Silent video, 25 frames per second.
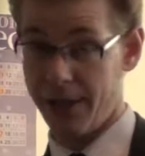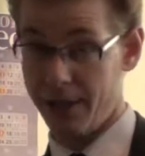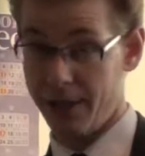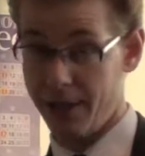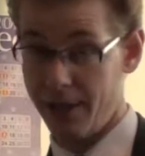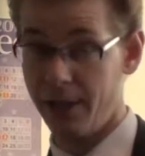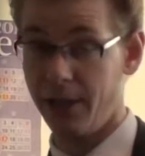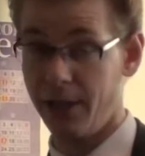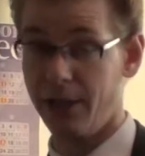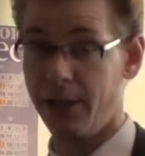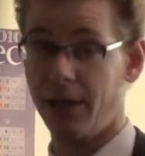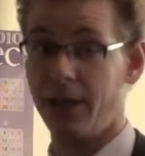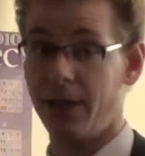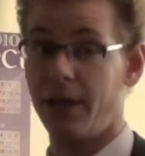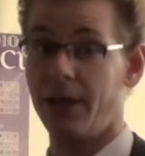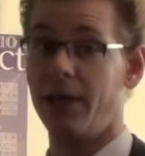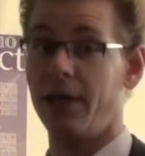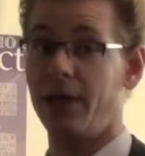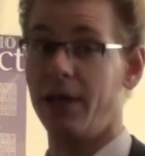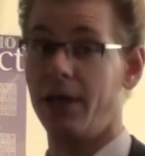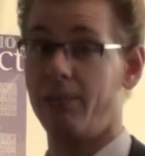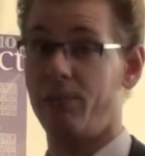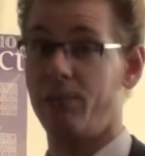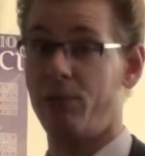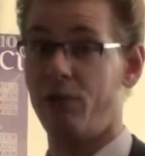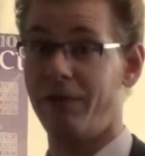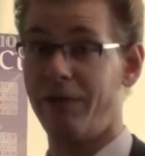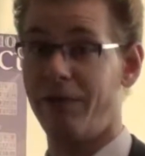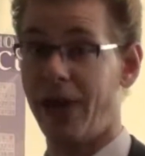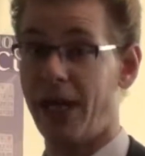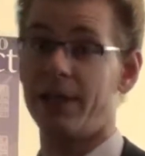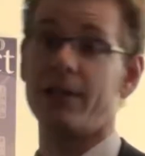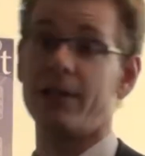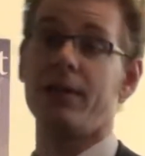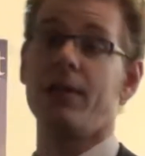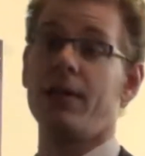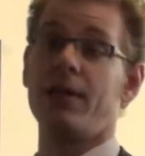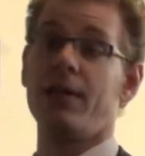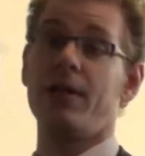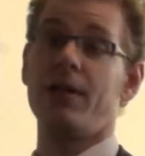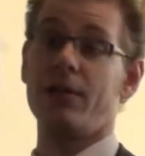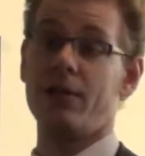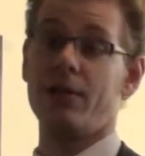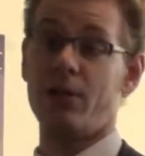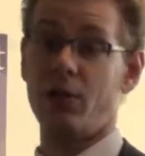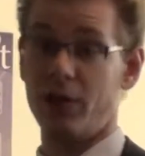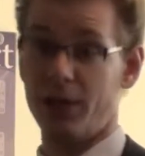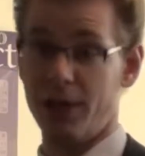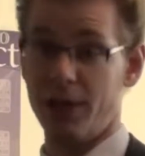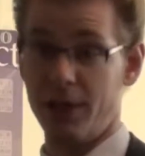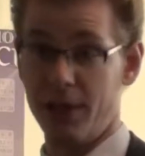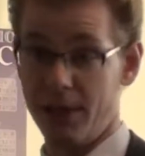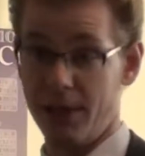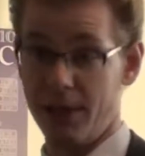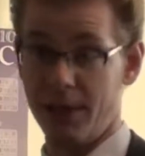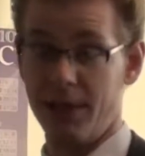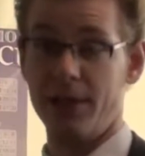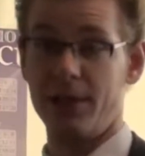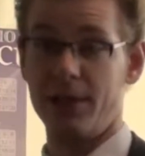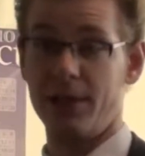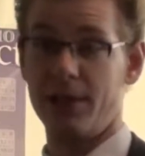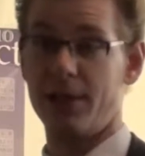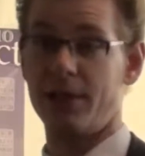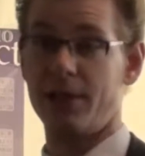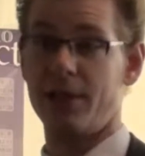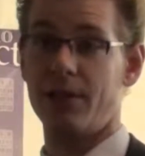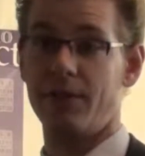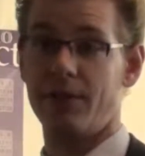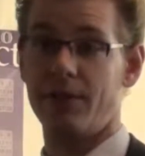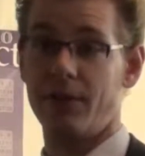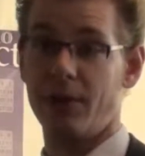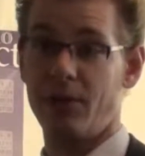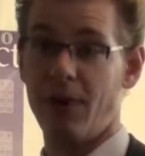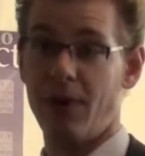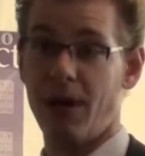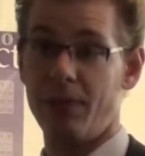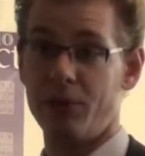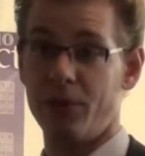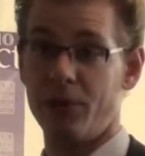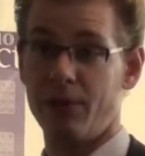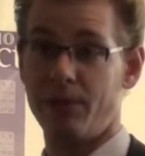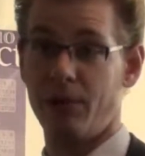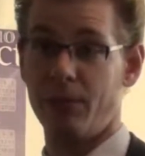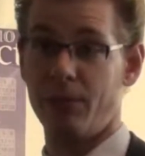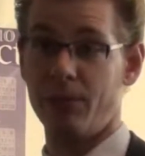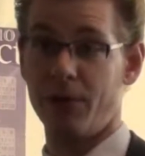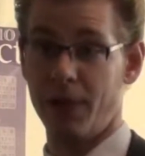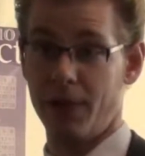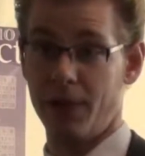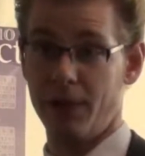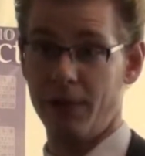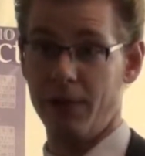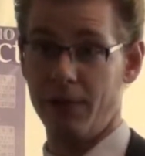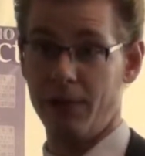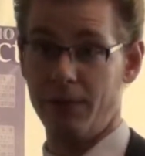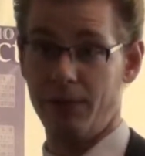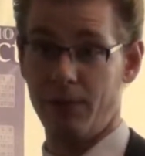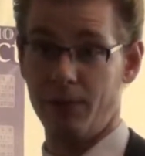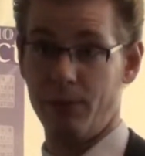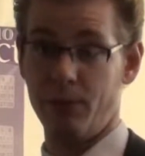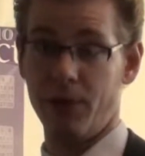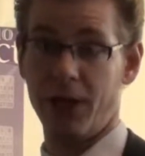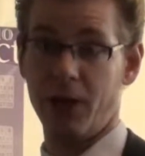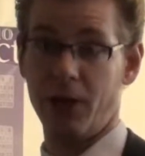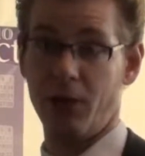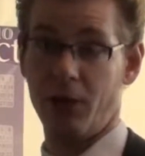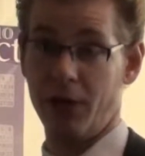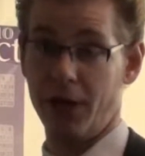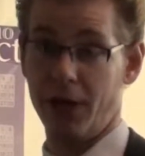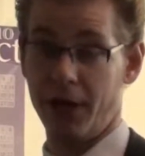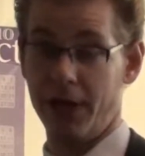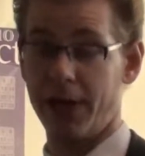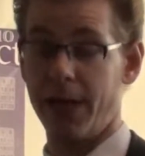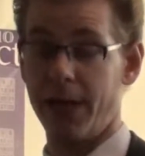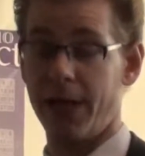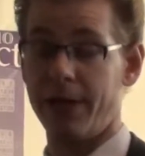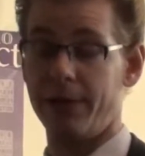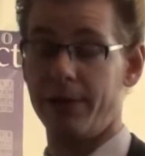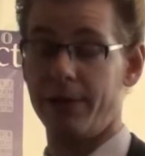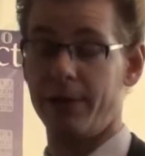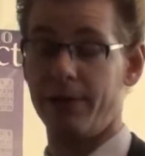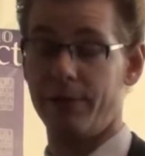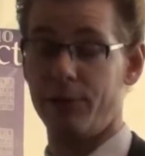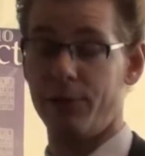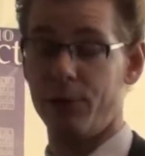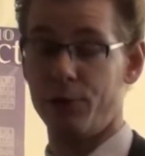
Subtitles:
ideally prevent certain instances of corruption from recurring again in the